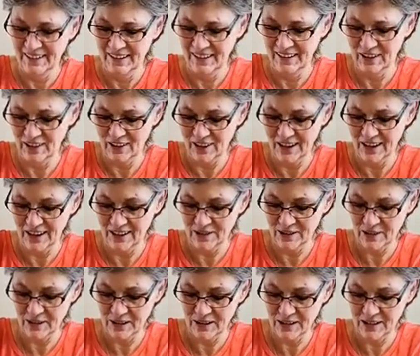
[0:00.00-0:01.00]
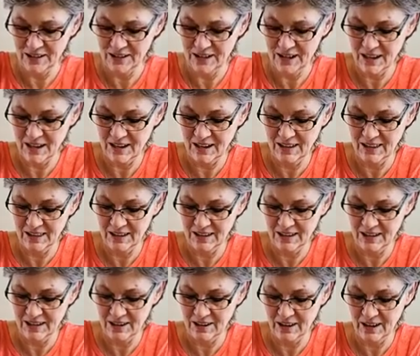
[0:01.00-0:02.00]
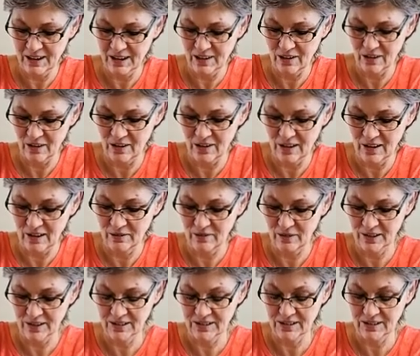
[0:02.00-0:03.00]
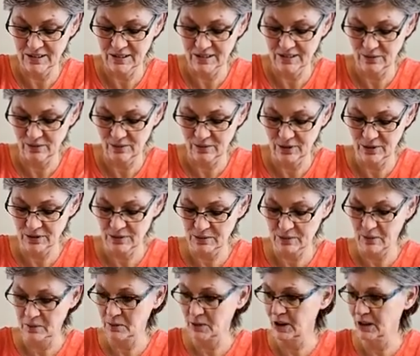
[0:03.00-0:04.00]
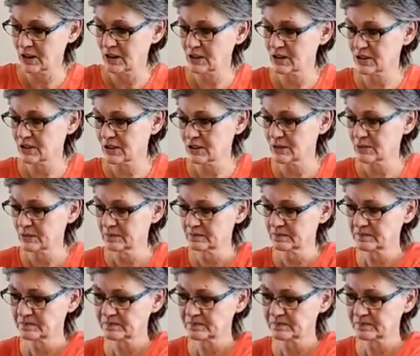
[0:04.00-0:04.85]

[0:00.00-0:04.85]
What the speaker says: All right, so I'm going to take the deer head off because this is the first one we're going to do.